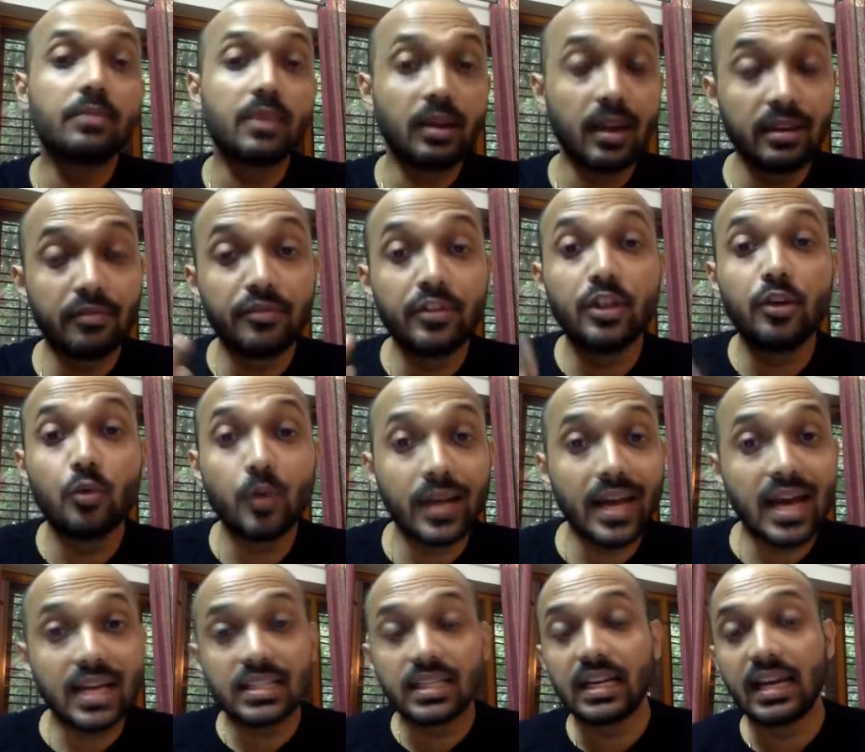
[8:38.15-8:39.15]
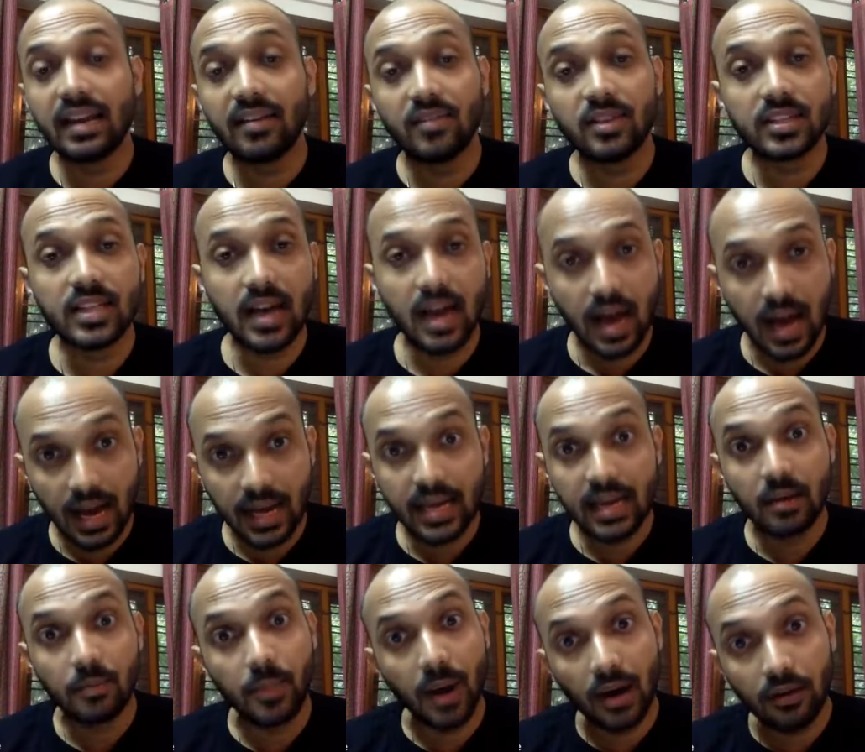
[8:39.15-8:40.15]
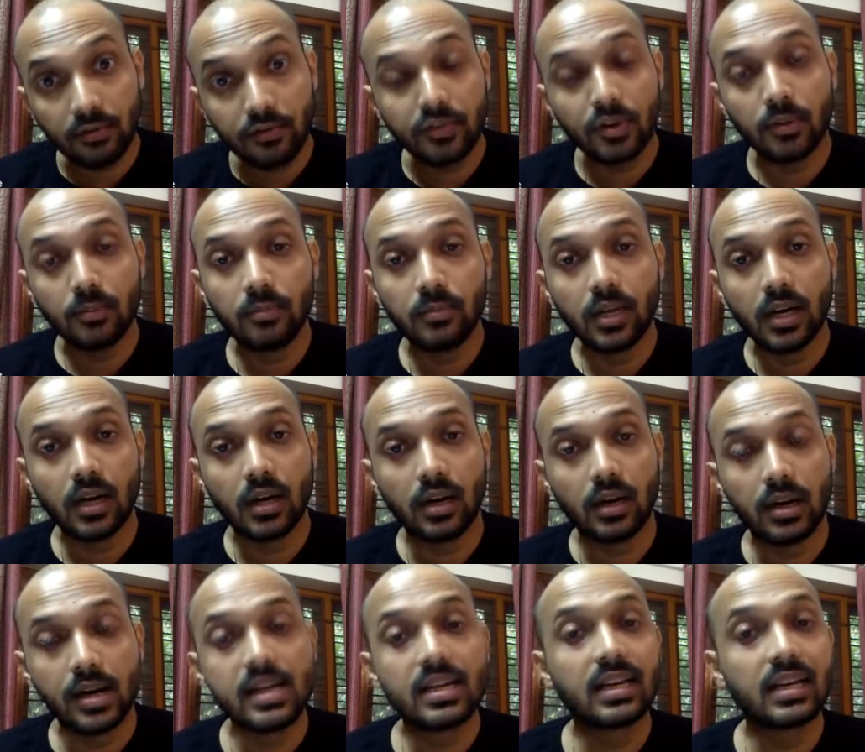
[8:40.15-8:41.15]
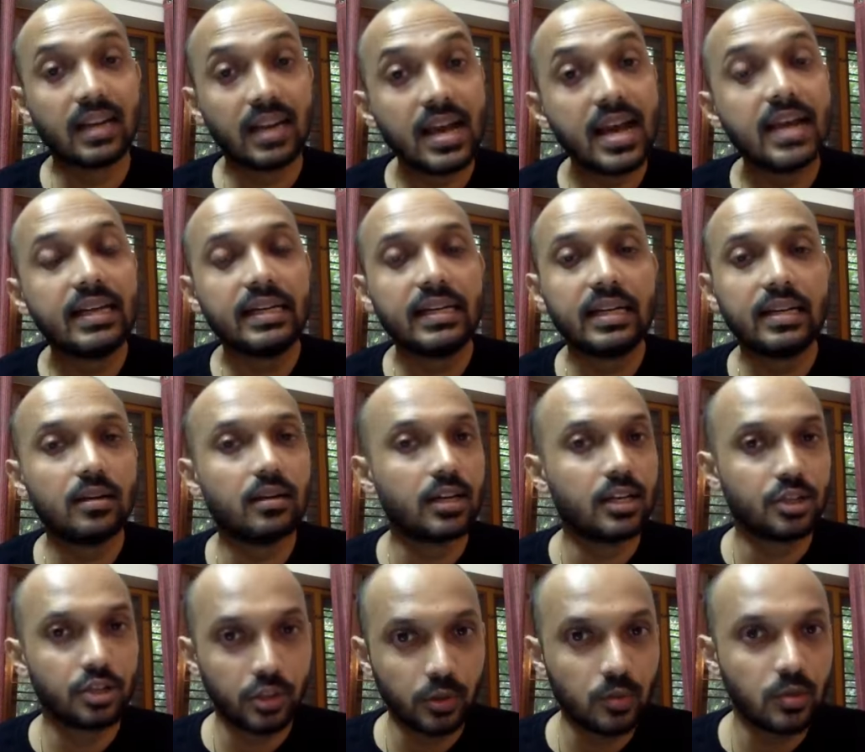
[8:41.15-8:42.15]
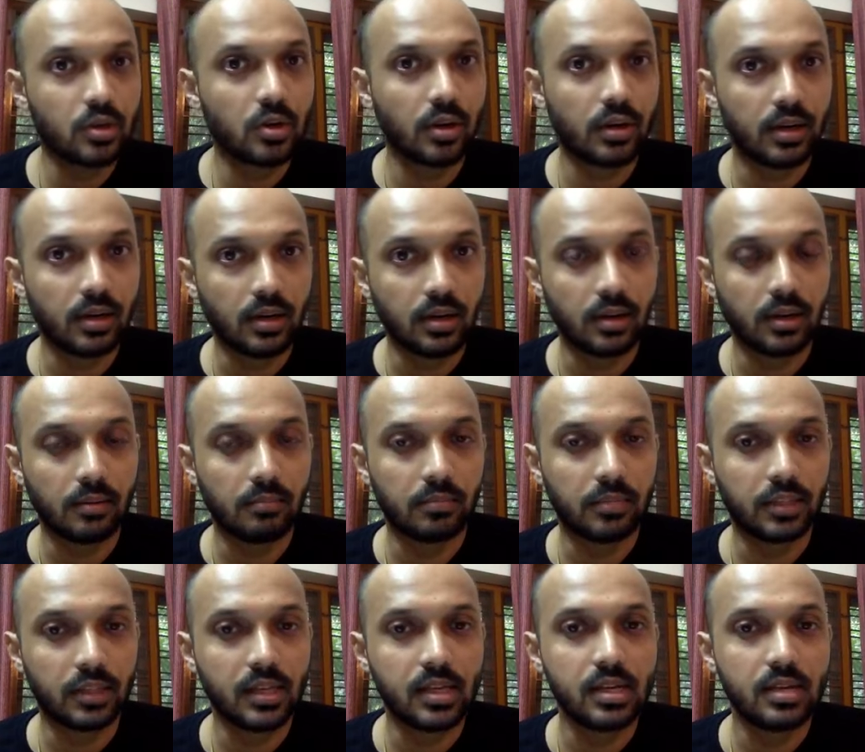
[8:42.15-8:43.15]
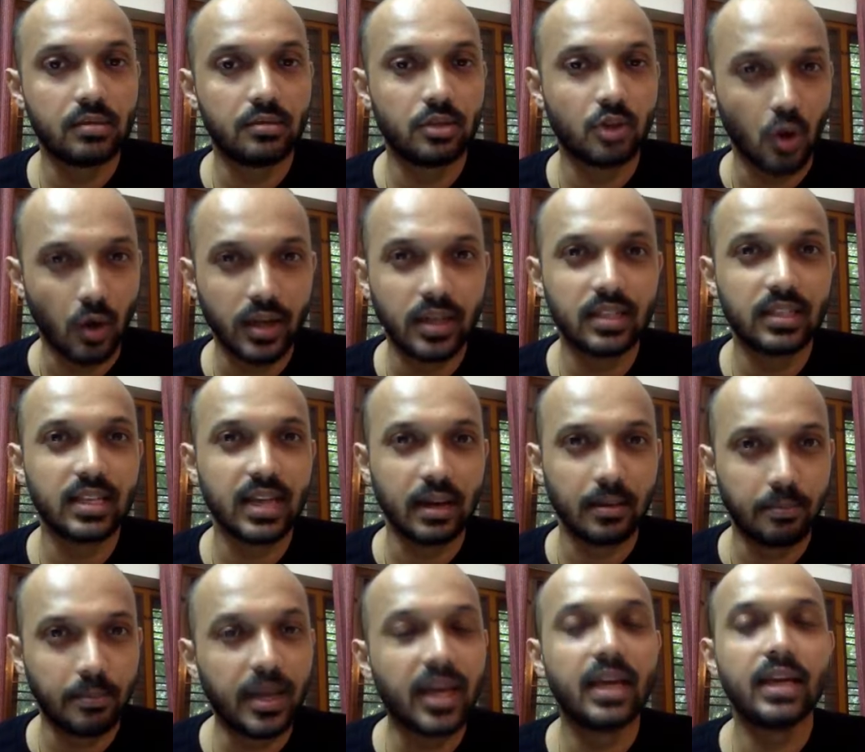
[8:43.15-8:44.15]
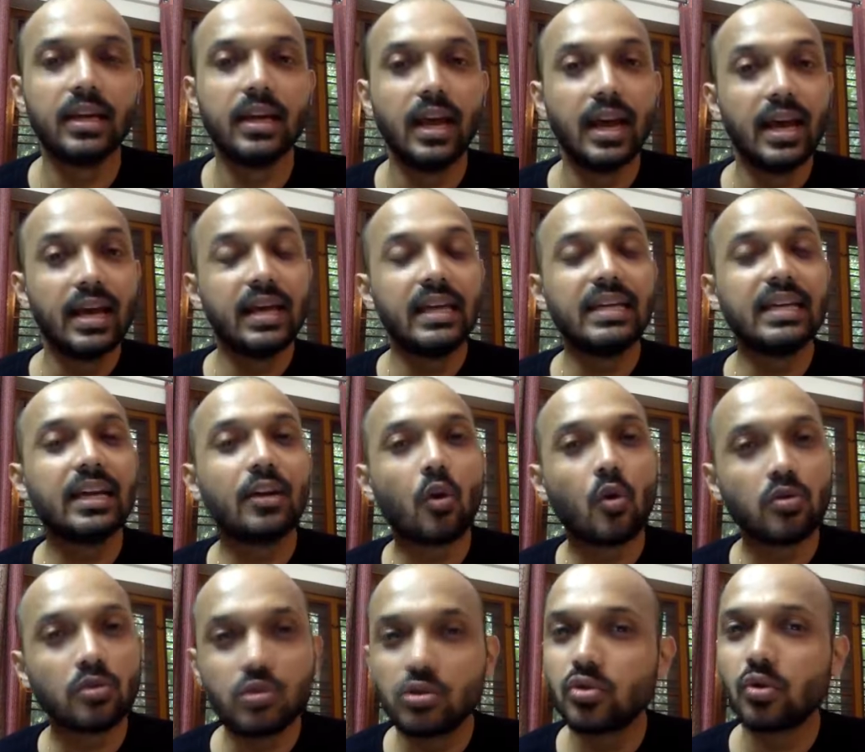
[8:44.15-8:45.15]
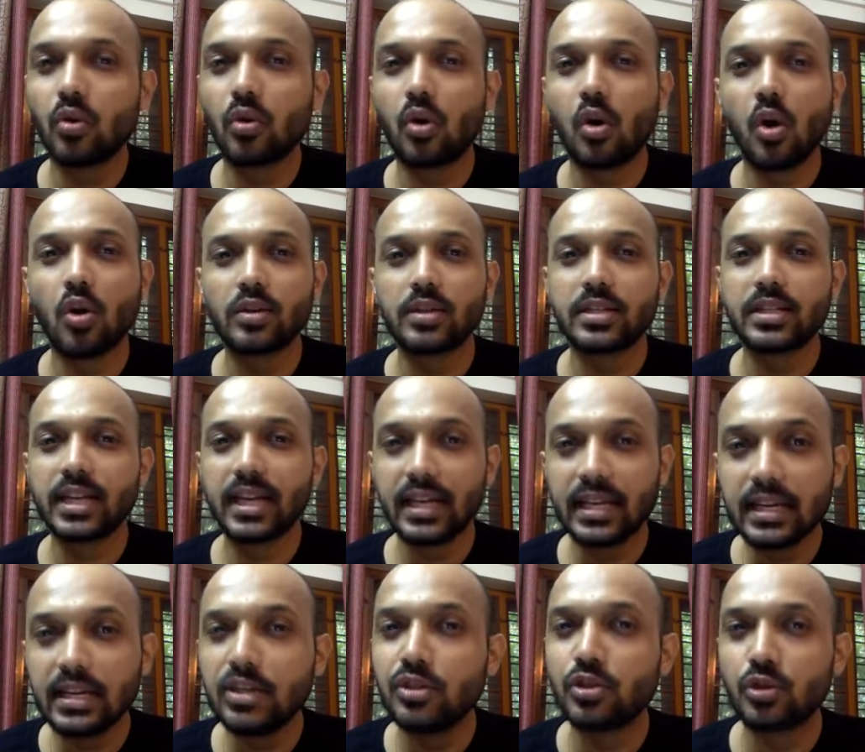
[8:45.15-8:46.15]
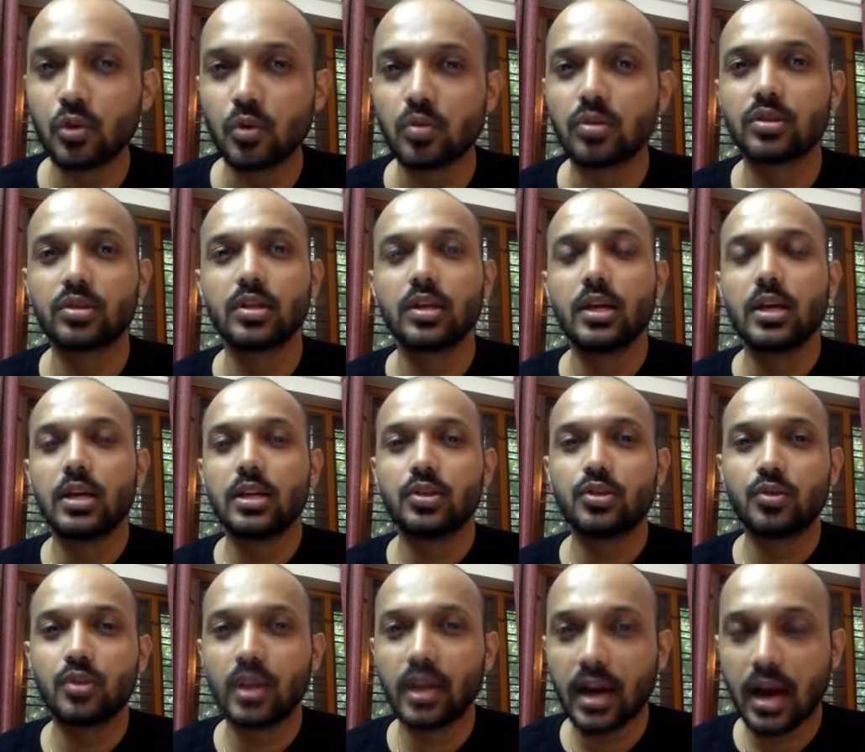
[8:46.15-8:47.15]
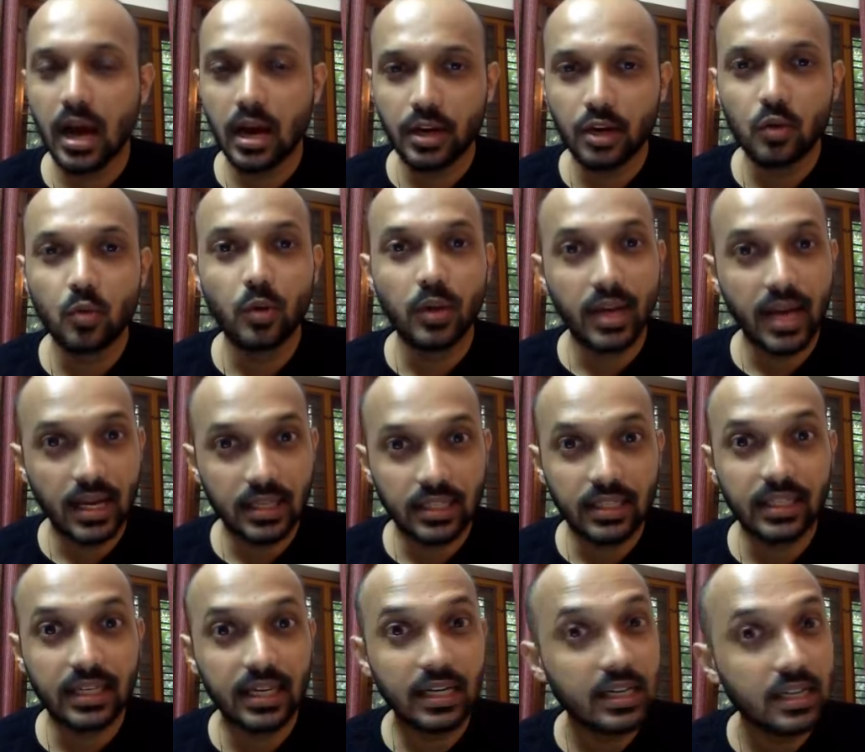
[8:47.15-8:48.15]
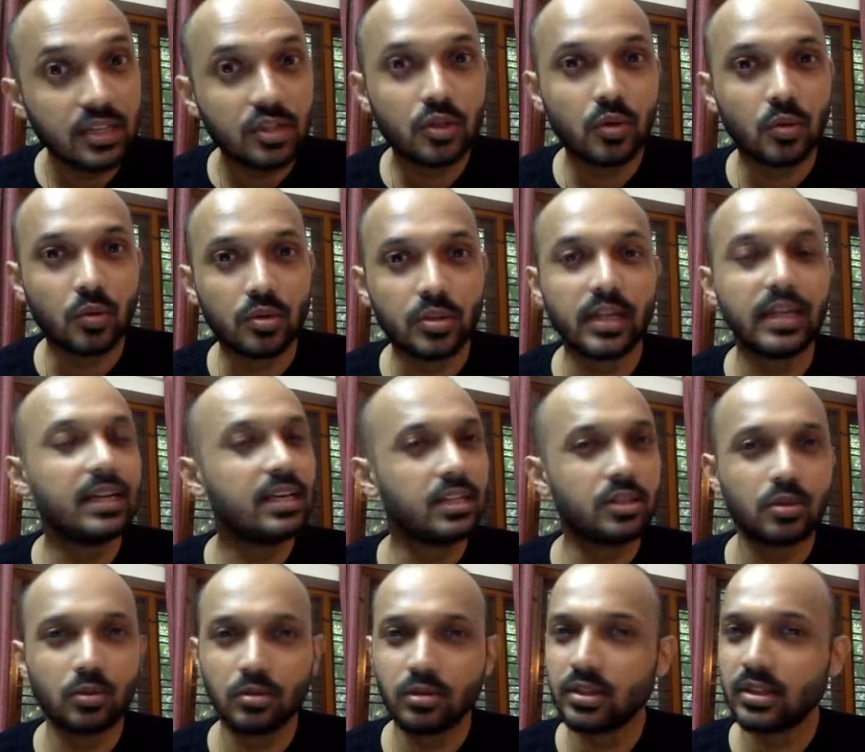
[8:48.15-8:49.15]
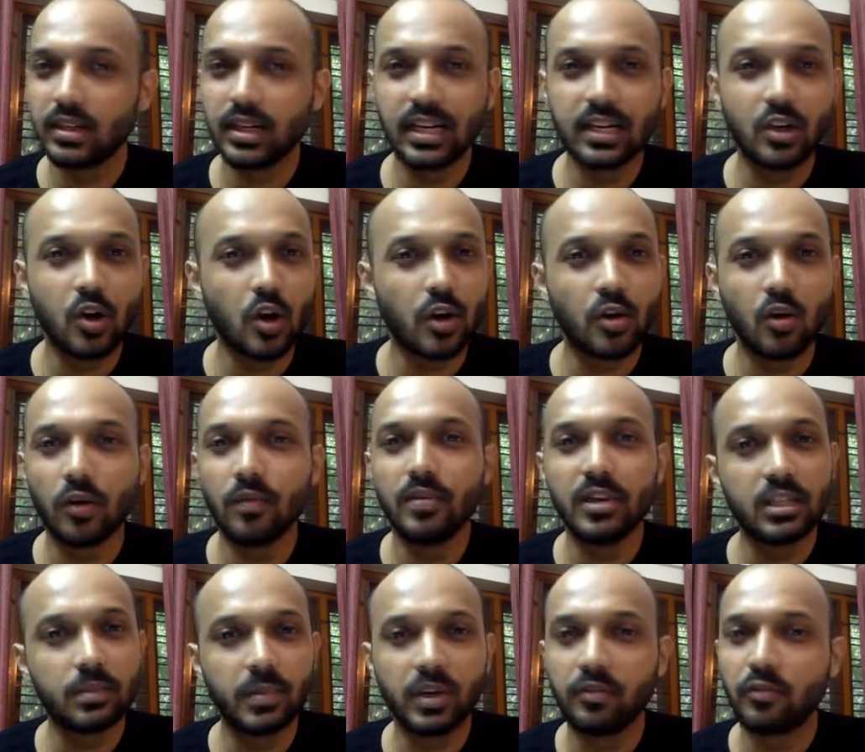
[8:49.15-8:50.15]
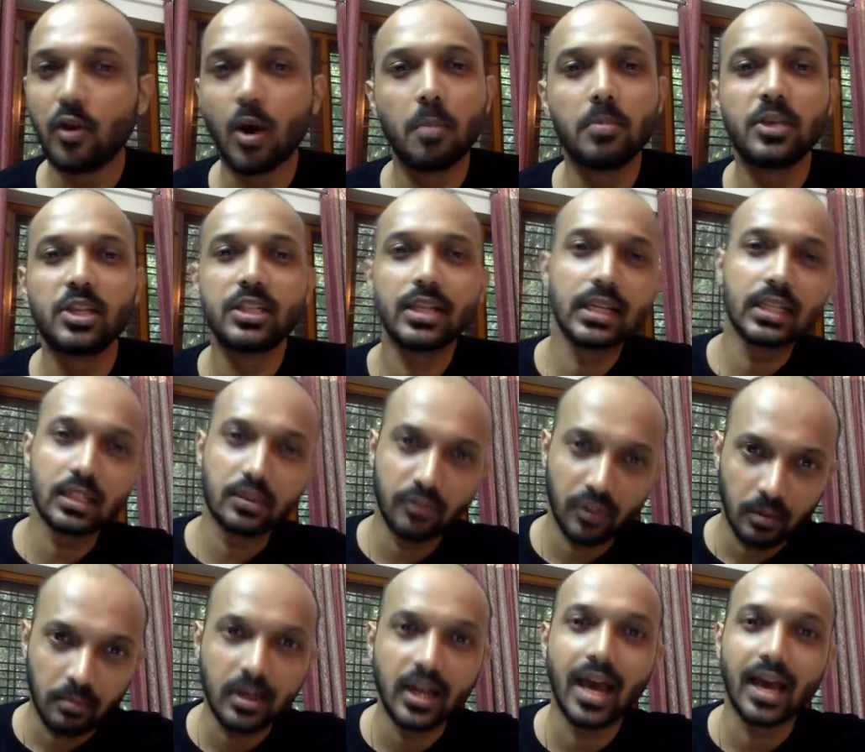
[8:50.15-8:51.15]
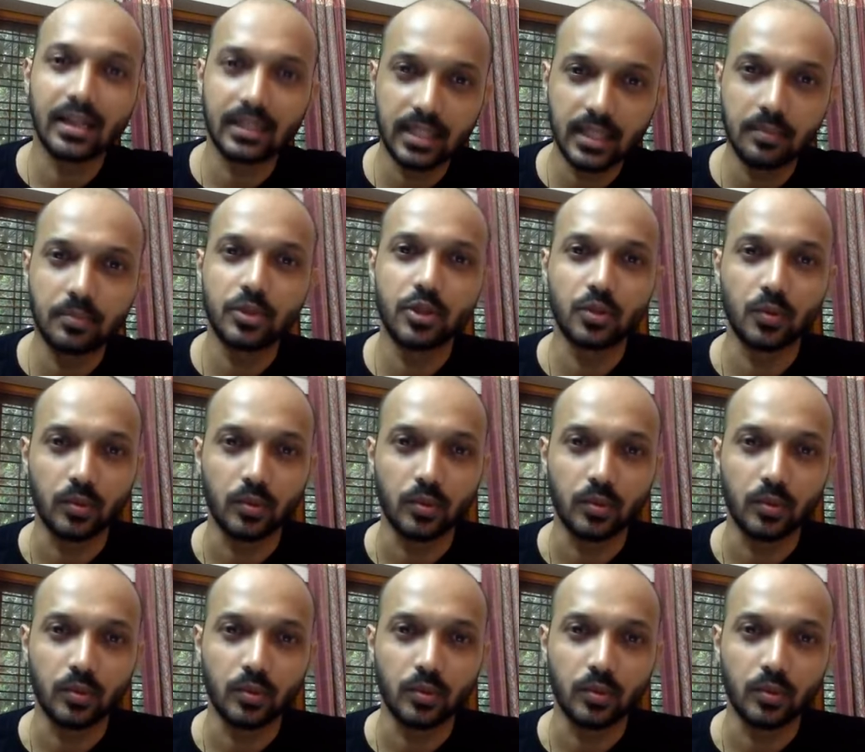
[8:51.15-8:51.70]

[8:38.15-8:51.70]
If the uric acid levels are high, apart from it creating issues on the joints and pain, it can also cause kidney stones. So there are uric acid kidney stones. Kidney stones need not always be formed just from calcium.